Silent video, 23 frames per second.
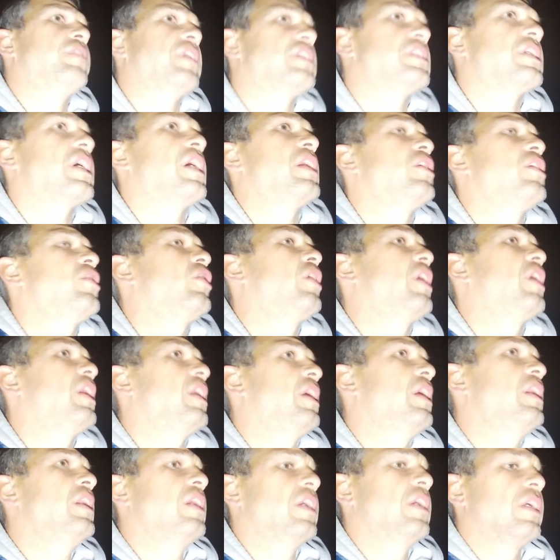hand side that you
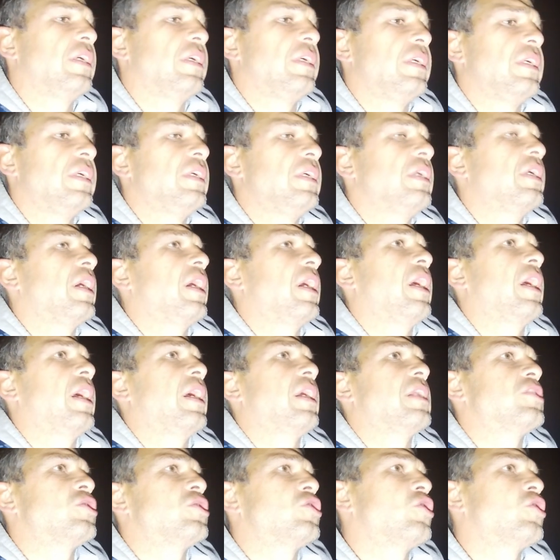get in and